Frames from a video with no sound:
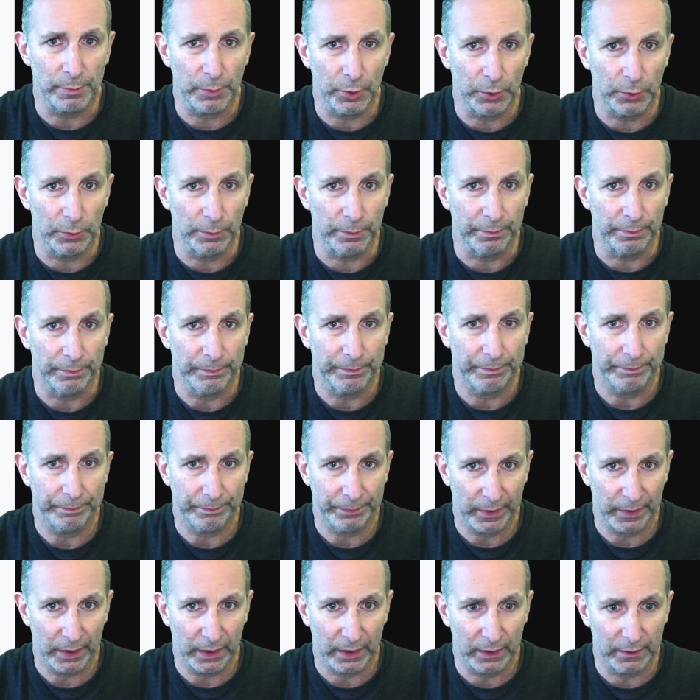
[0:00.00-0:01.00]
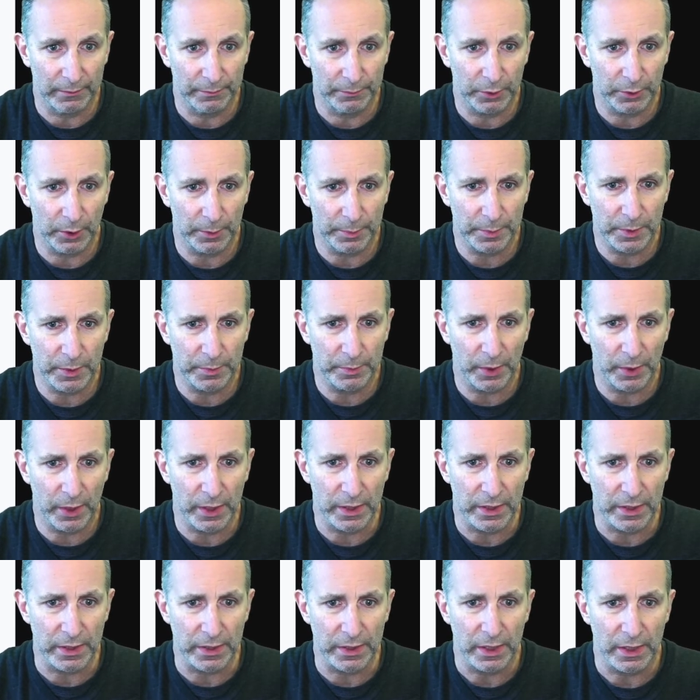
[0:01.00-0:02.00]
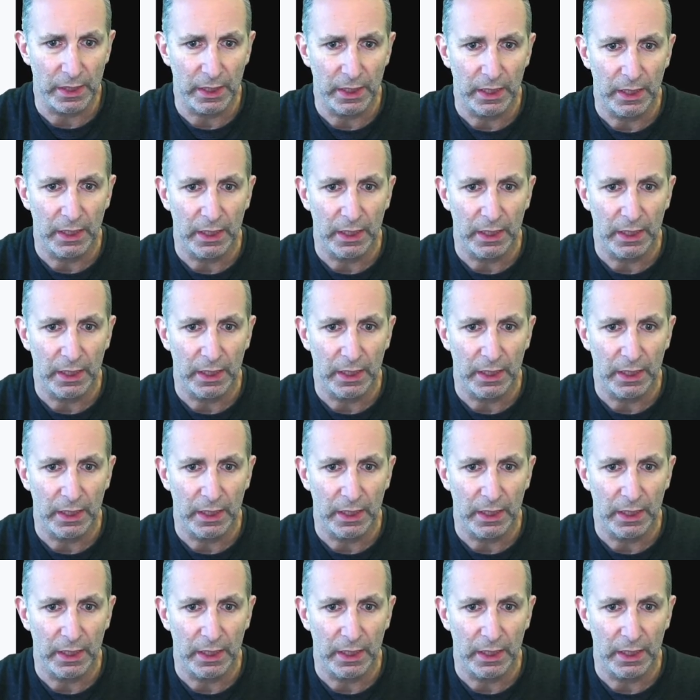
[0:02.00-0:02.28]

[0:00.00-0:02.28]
boom in property prices.